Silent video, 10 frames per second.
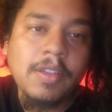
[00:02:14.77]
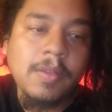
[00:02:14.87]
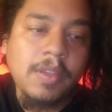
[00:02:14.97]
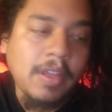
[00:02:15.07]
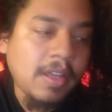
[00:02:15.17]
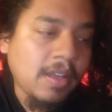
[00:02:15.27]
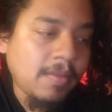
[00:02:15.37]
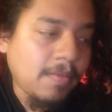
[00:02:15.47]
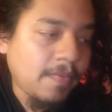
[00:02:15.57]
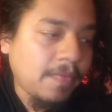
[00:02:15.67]
the
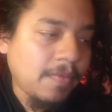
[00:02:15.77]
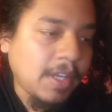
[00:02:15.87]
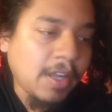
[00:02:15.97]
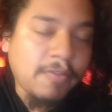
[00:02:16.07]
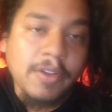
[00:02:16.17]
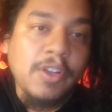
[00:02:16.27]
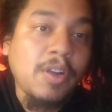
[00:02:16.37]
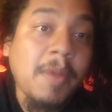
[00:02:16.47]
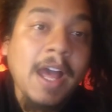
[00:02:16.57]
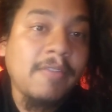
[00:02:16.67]
for good
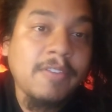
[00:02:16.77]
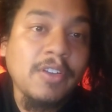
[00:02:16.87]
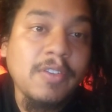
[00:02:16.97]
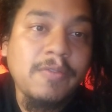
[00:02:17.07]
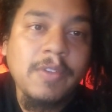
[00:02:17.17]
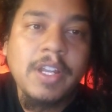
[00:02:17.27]
or bad, for good,